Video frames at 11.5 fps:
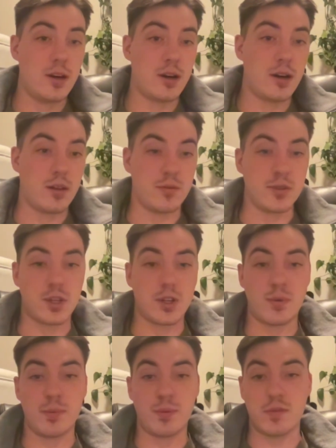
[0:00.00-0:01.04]
Those other
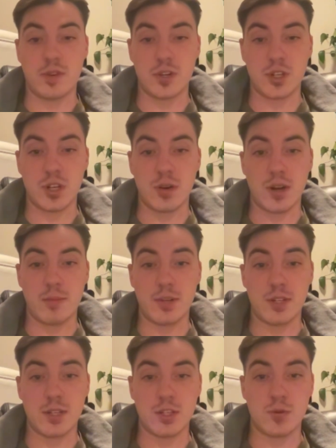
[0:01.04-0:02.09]
people eventually go out of
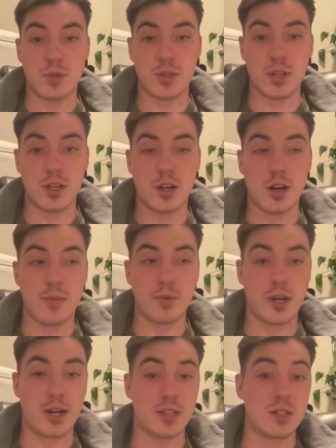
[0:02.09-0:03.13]
business, but then you're
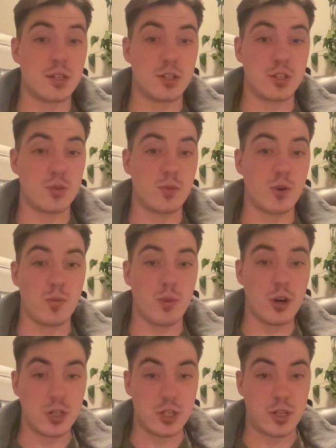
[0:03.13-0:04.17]
operating on such a small
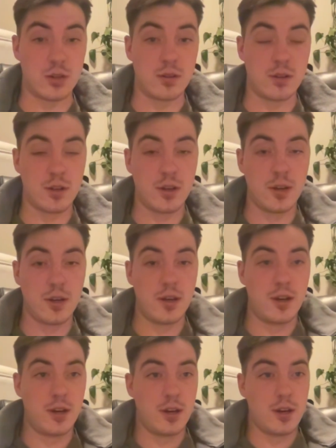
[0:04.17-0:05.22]
margin,
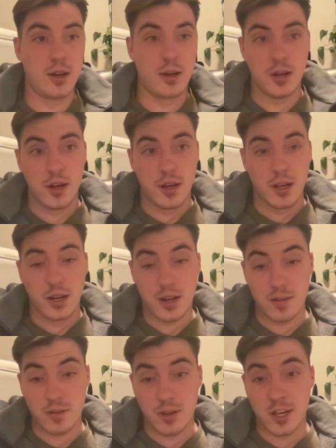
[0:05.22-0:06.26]
you're not
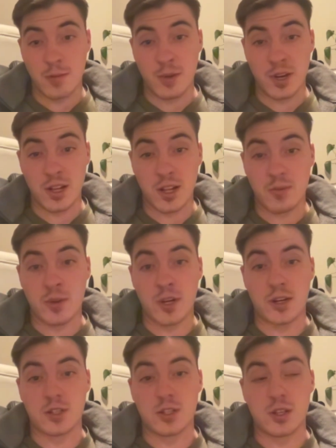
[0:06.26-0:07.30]
really keeping a lot of money
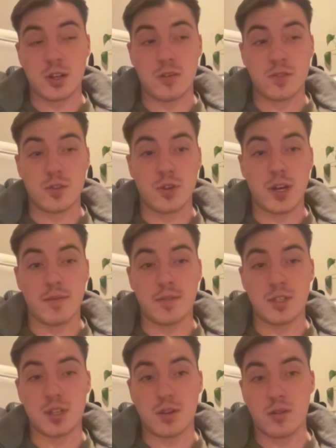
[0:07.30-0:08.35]
yourself, so you'd have to
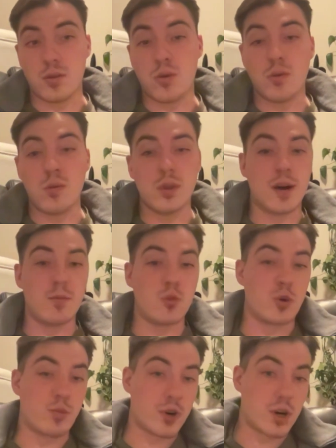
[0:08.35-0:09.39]
sell a whole lot more
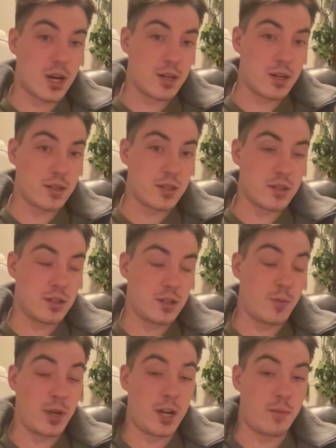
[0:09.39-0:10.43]
product. You
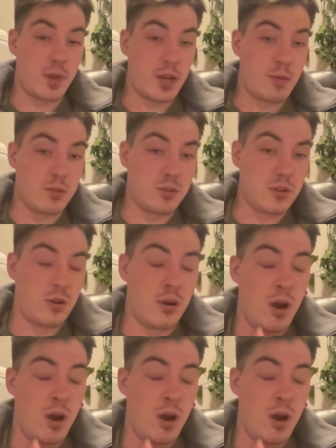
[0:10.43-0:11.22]
may not be able to.